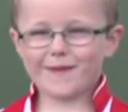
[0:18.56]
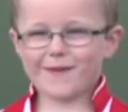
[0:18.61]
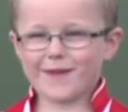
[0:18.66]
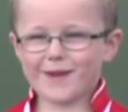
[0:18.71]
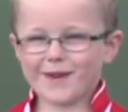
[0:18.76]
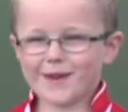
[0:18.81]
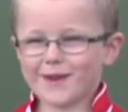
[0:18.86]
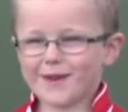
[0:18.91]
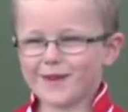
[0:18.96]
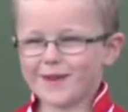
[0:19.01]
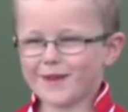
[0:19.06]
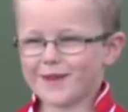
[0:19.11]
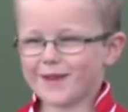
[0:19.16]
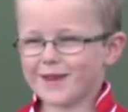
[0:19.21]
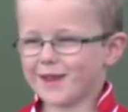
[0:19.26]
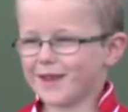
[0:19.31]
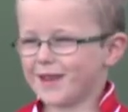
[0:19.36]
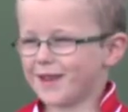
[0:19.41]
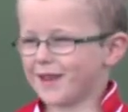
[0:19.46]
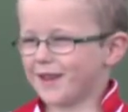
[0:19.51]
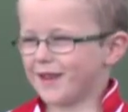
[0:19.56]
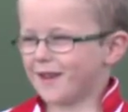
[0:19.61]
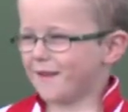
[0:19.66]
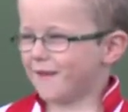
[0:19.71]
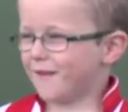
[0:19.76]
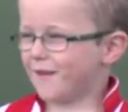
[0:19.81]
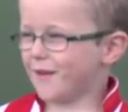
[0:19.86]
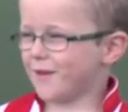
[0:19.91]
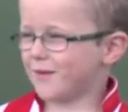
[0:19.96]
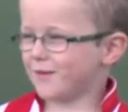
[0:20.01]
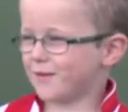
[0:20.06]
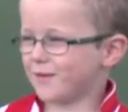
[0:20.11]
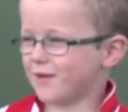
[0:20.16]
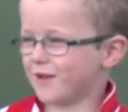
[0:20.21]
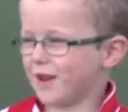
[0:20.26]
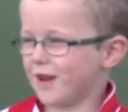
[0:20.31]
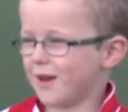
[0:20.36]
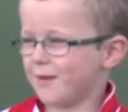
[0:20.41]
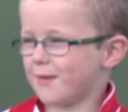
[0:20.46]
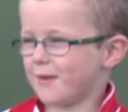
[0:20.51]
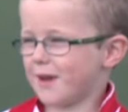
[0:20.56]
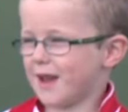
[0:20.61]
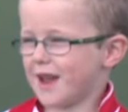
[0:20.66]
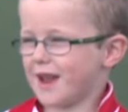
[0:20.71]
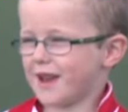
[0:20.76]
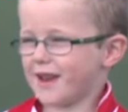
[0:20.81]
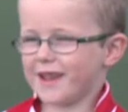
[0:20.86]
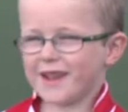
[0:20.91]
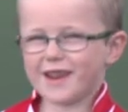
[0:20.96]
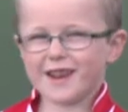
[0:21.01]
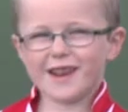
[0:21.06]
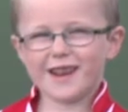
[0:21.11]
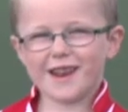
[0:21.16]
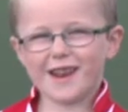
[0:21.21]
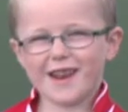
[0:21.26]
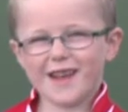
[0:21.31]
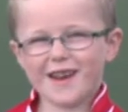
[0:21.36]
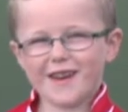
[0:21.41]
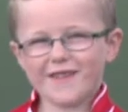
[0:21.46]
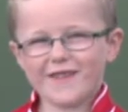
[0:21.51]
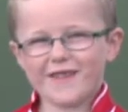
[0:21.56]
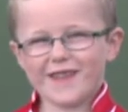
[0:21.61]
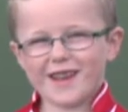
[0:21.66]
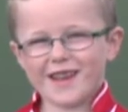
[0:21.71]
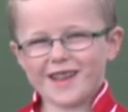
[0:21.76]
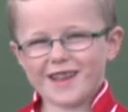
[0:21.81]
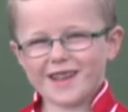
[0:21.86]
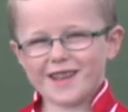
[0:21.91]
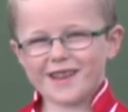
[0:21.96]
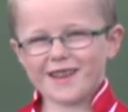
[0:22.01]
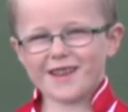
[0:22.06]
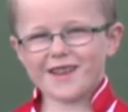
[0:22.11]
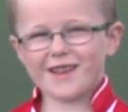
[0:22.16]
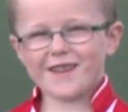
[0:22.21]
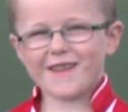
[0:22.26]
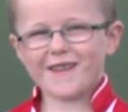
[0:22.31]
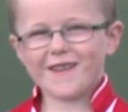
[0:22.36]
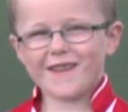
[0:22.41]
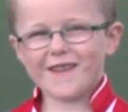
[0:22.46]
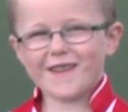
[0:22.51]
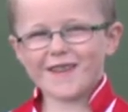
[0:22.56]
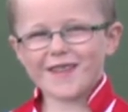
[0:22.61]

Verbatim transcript: for Newquay Football Club and I love it a lot.